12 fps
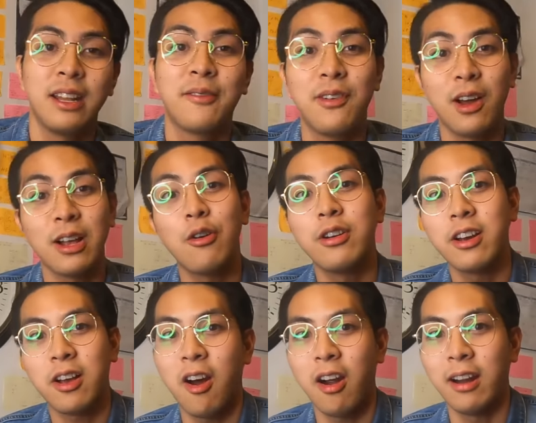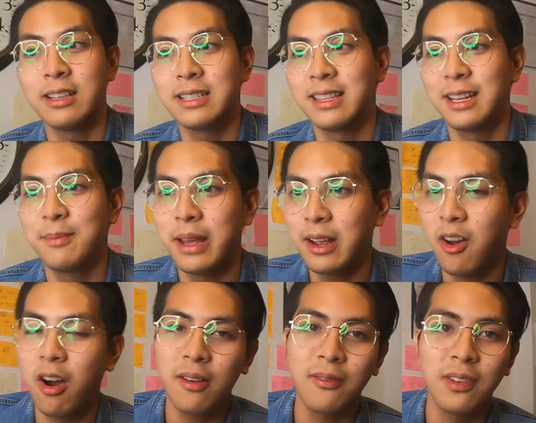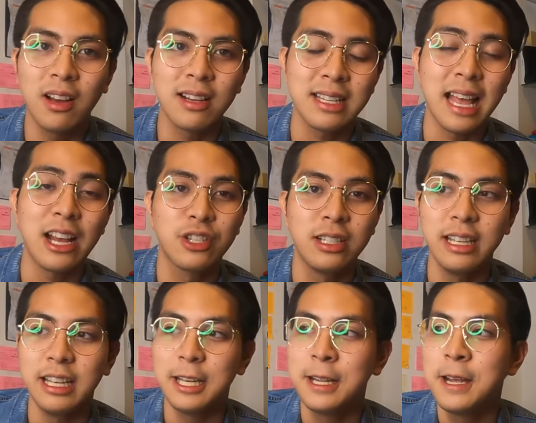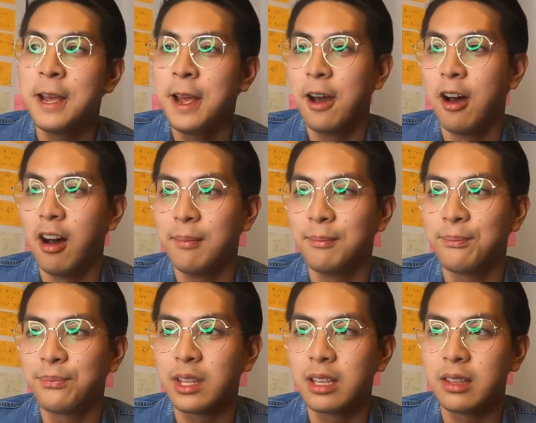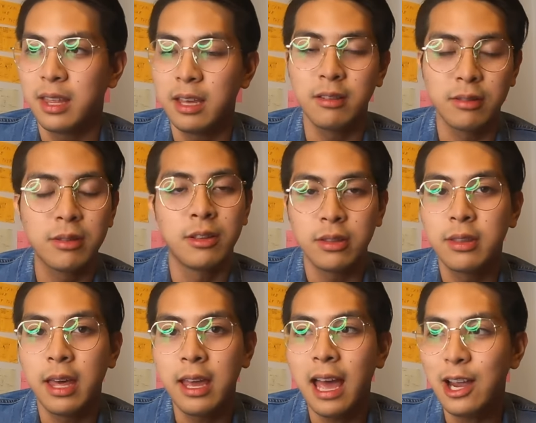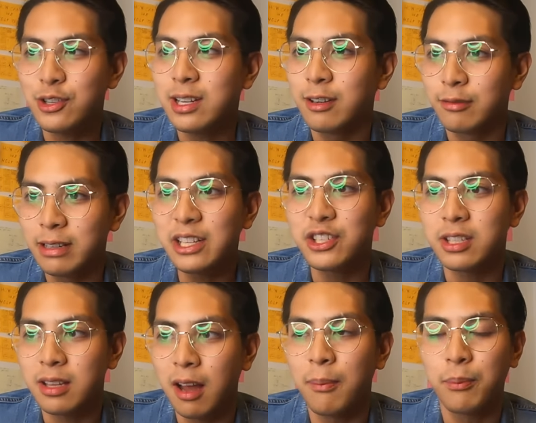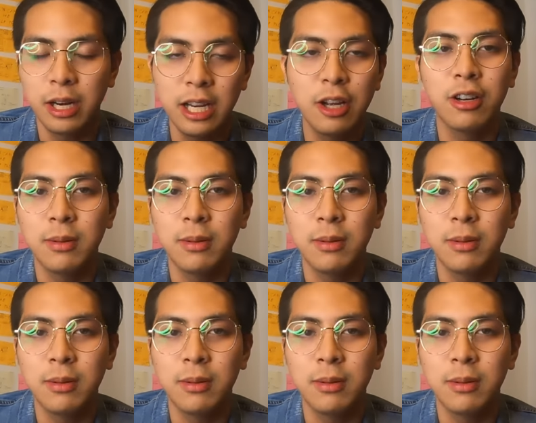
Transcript: Nag-vlog ako ng cars. And then my car vlogs actually, um, they, they actually reached a pretty